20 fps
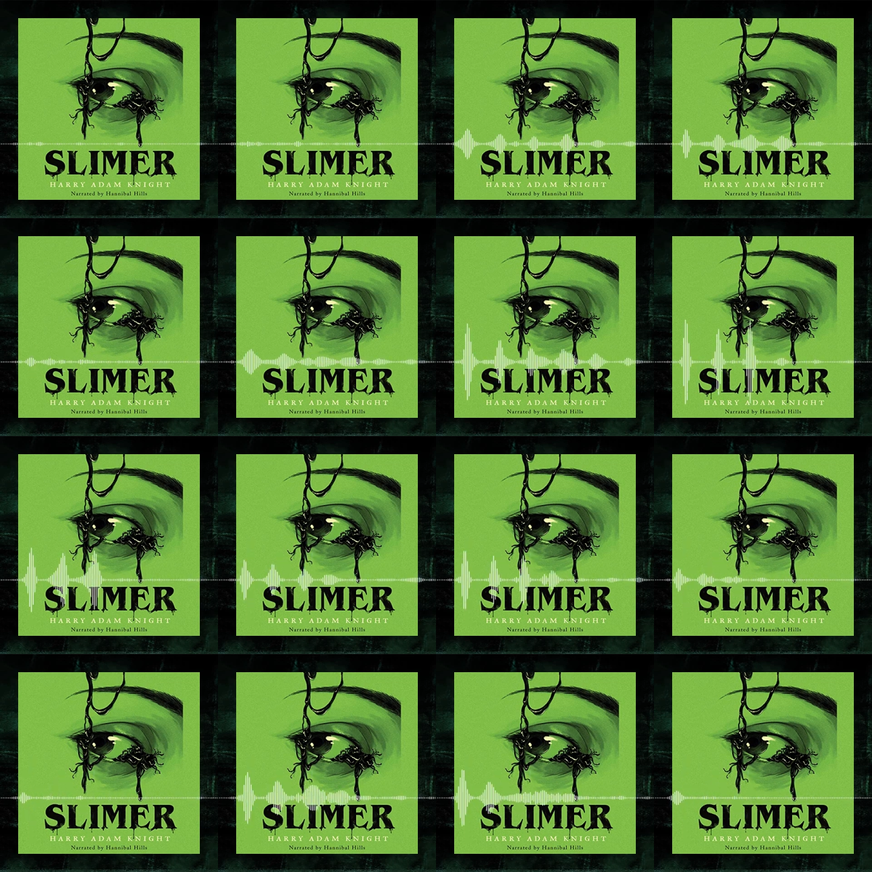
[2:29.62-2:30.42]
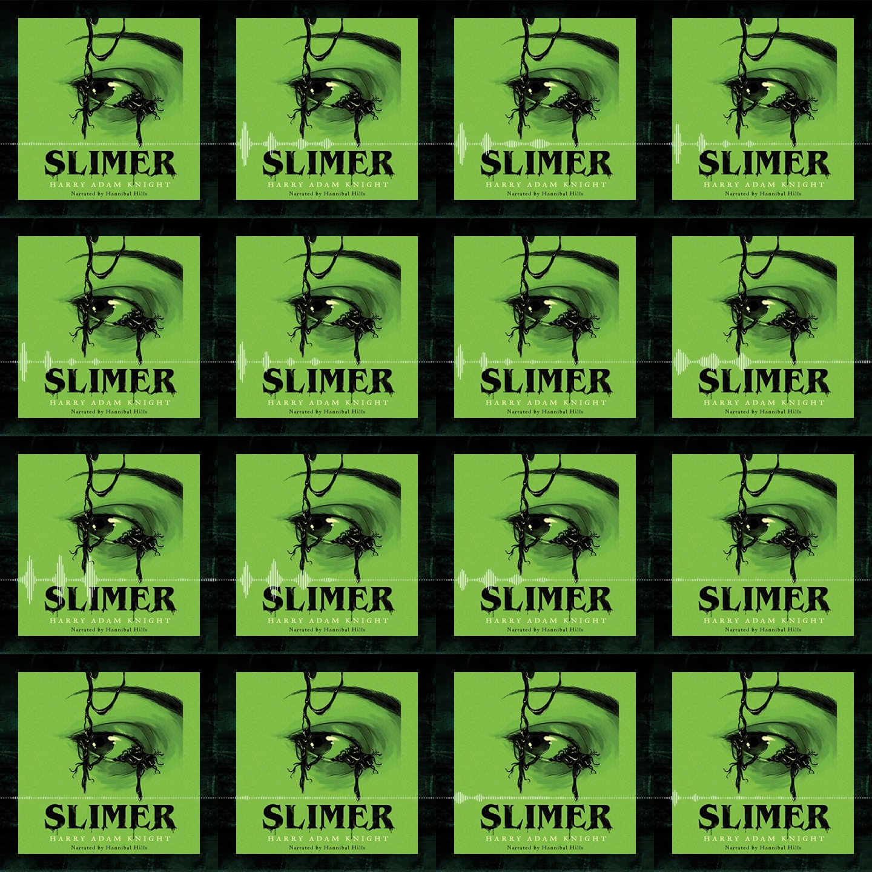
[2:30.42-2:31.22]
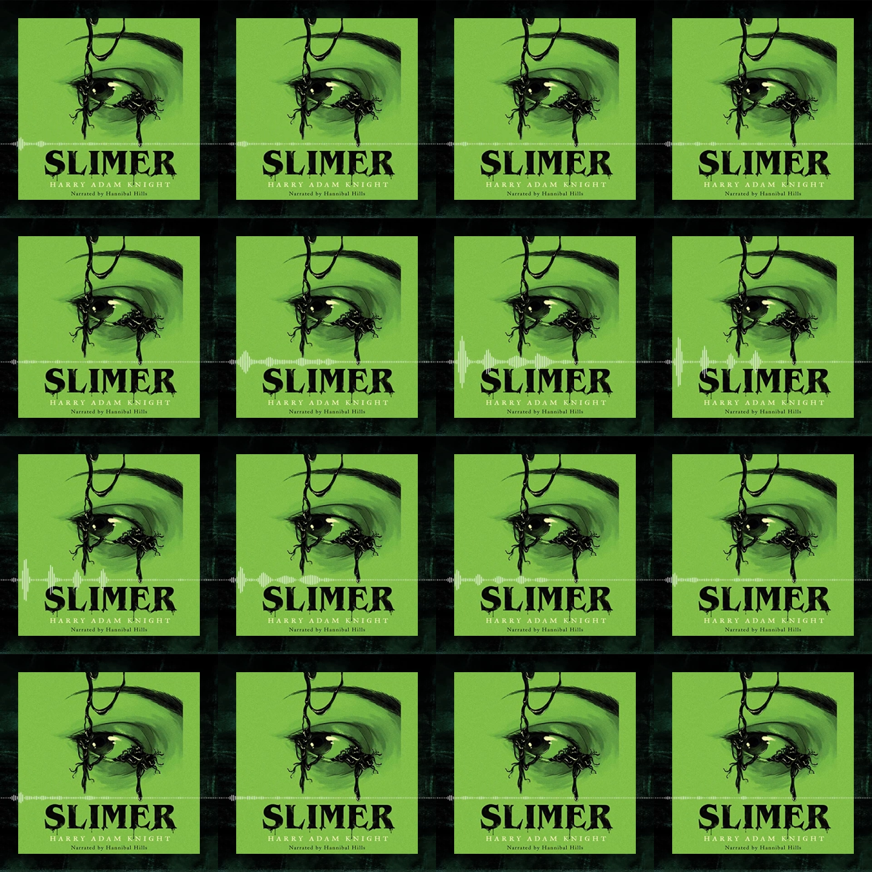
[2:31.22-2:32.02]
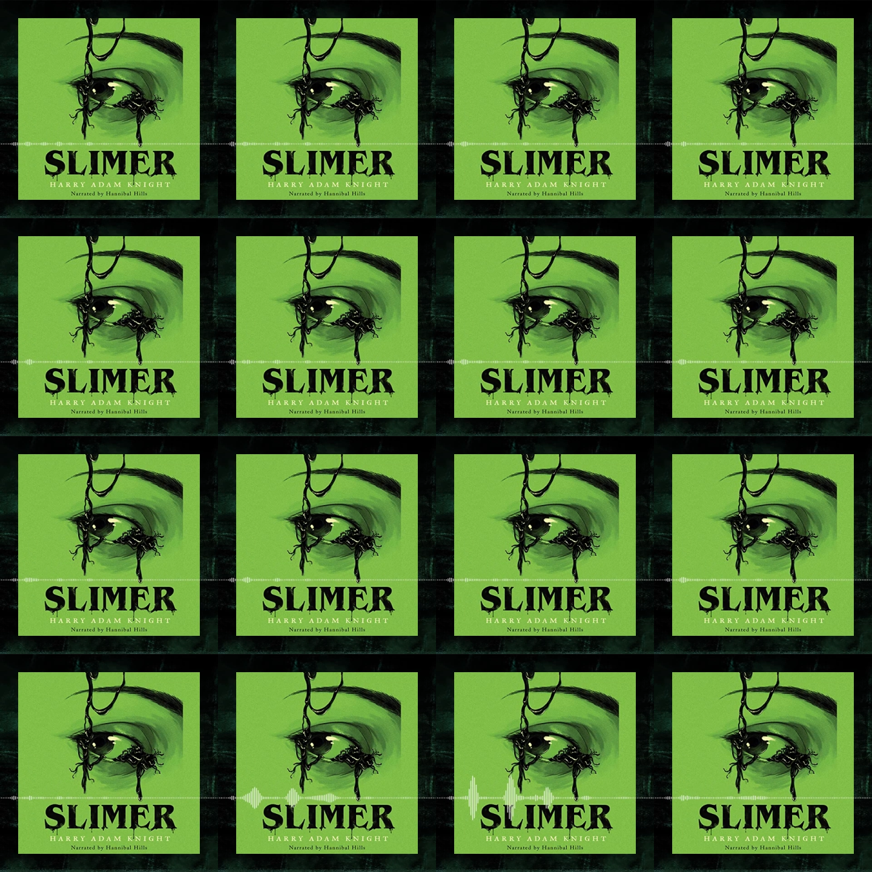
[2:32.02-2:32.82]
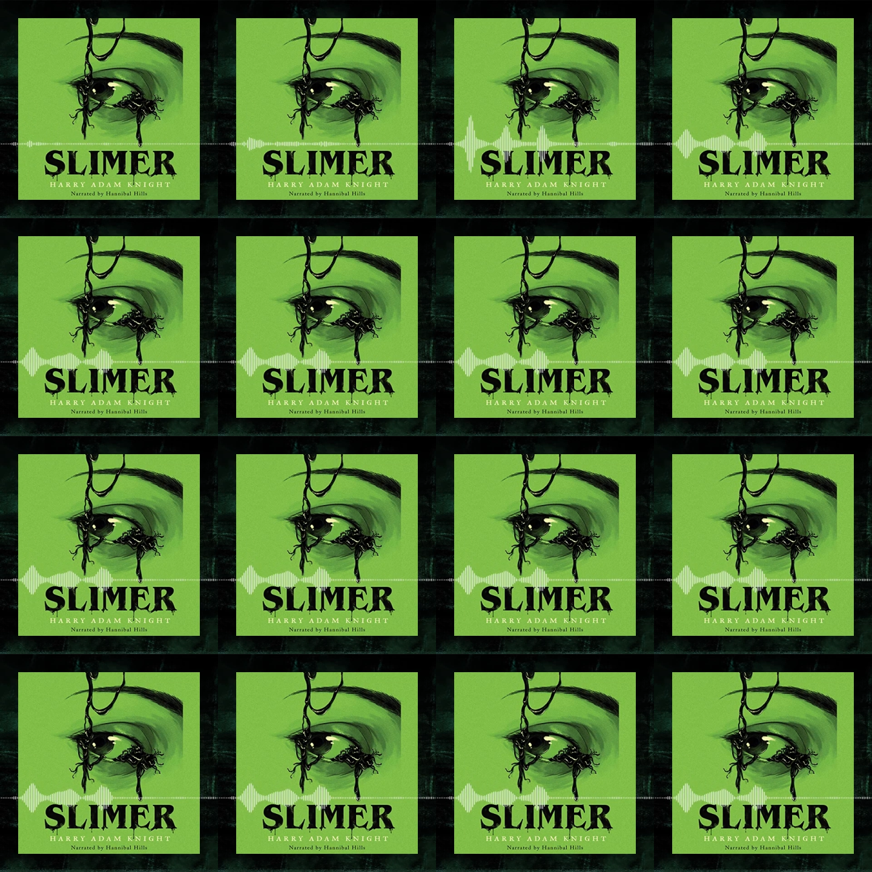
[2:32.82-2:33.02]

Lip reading: No face is visible, so there are no lips to read.